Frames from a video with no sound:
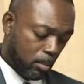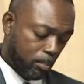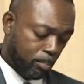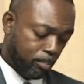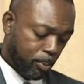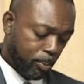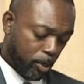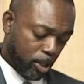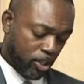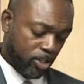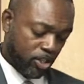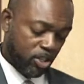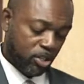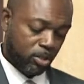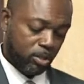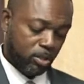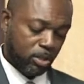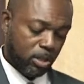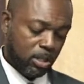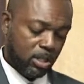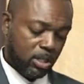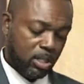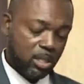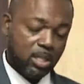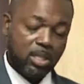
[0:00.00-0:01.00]

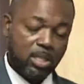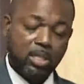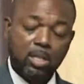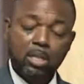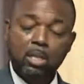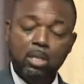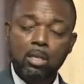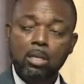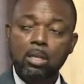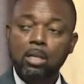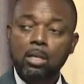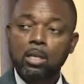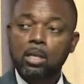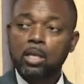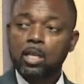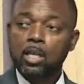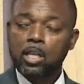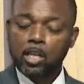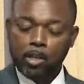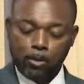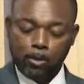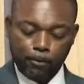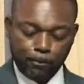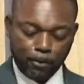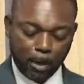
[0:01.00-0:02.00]
persons
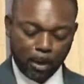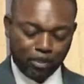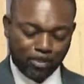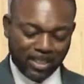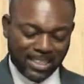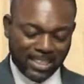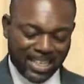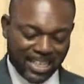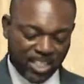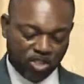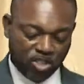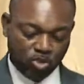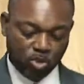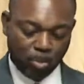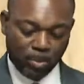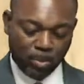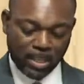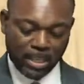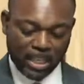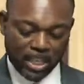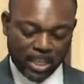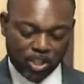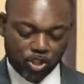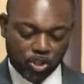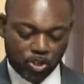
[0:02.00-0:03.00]
from
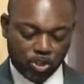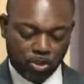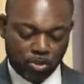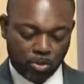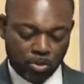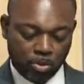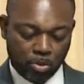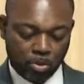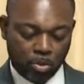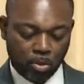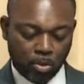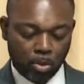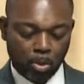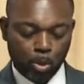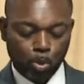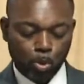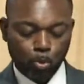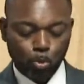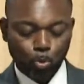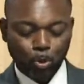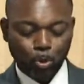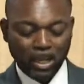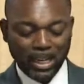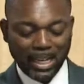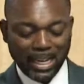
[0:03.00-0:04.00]
discrimination
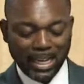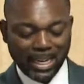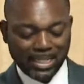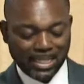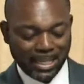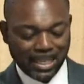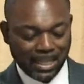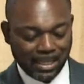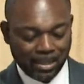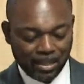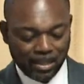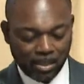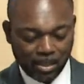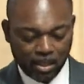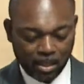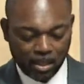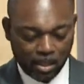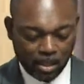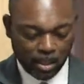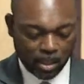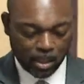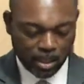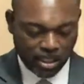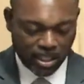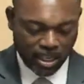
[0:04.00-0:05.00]
relating
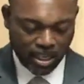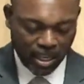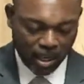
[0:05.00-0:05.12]
to